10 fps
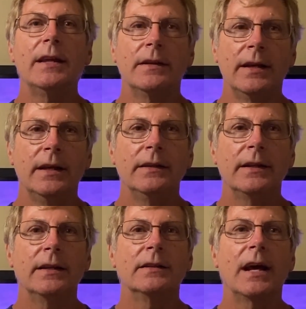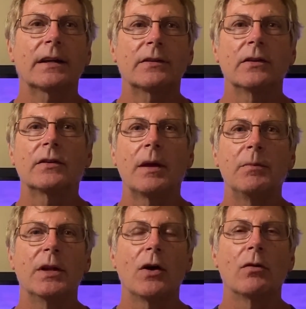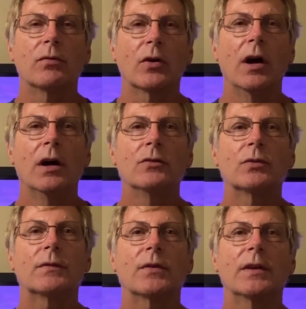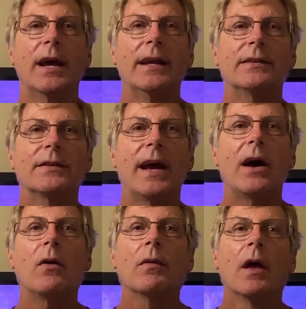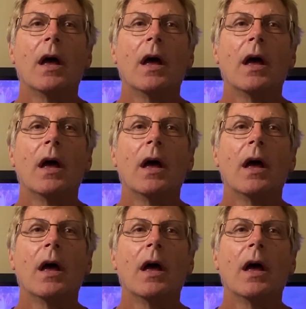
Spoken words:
Heat indexes have been over 100 for days now.